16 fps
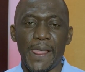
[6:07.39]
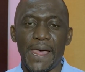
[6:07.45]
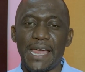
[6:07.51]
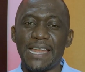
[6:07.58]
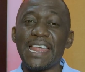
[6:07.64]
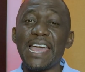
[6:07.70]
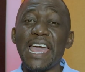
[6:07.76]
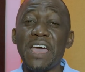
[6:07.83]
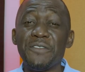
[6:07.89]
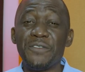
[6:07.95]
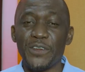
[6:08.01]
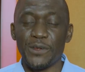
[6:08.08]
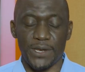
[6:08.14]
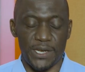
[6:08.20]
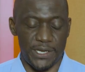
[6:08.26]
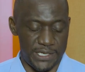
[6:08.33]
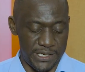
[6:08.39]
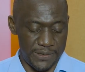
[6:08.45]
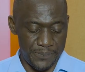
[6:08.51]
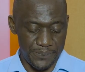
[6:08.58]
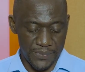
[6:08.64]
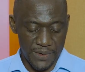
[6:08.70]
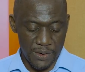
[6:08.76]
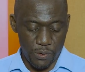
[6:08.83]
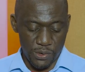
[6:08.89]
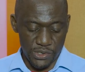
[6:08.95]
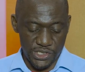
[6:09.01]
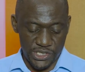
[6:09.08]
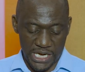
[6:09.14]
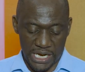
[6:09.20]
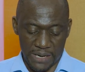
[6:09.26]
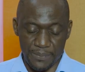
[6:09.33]
and every other thing
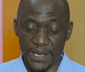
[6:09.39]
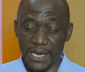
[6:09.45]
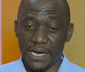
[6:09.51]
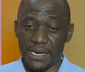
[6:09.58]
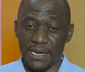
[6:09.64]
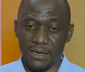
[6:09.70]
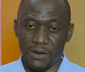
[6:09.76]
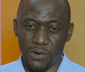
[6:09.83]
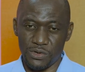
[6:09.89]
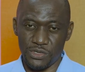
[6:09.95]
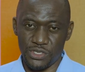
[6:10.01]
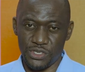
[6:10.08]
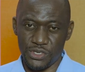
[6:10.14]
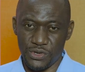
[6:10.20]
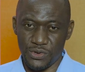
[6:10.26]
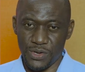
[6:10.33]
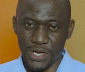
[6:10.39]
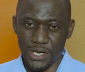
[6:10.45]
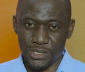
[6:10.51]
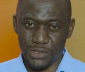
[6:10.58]
shall be added unto you.